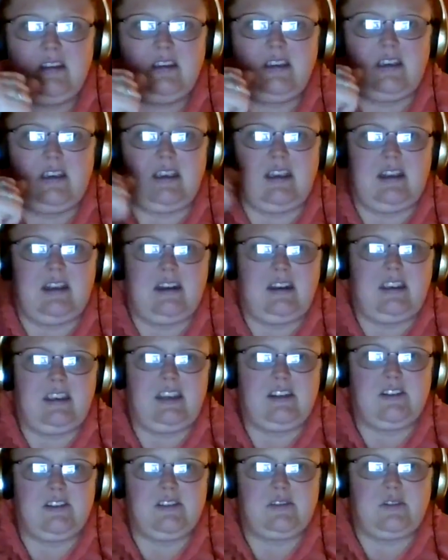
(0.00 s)
And he
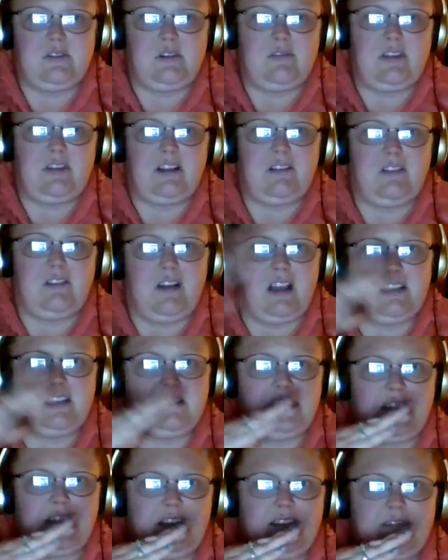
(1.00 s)
just sort of like lost
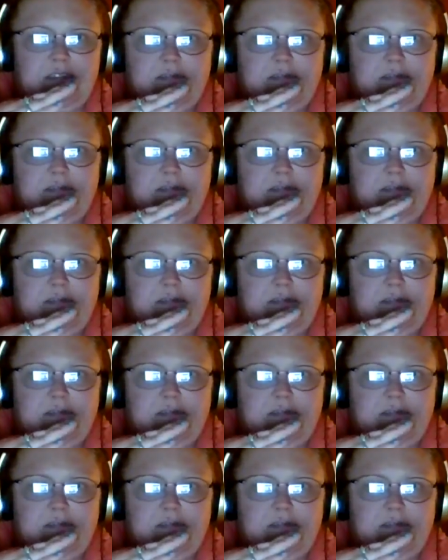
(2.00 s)
it.